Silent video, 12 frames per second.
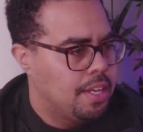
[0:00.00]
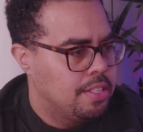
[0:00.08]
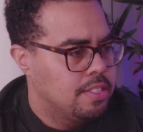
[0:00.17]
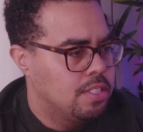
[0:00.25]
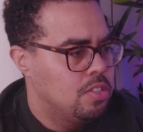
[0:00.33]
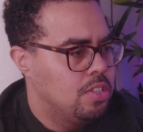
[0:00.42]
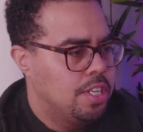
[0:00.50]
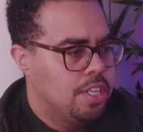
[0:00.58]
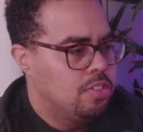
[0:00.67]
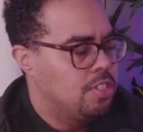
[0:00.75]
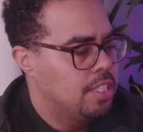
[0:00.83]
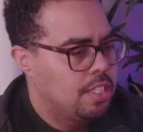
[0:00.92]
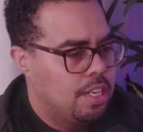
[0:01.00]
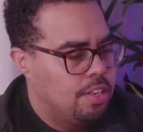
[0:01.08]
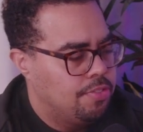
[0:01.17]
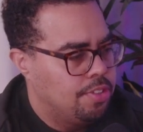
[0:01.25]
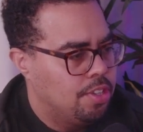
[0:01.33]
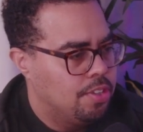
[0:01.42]
Yeah. So you can go check that
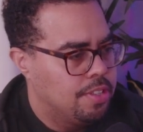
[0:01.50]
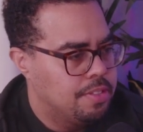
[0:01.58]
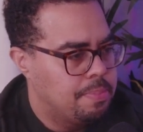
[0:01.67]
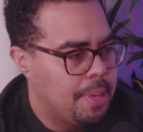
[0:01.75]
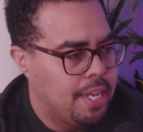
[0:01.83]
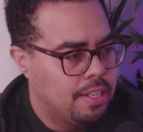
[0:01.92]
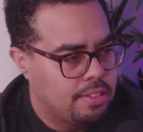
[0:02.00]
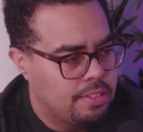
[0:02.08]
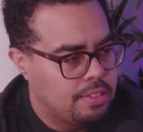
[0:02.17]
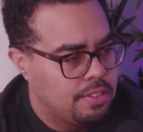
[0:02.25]
out if you go to Spain.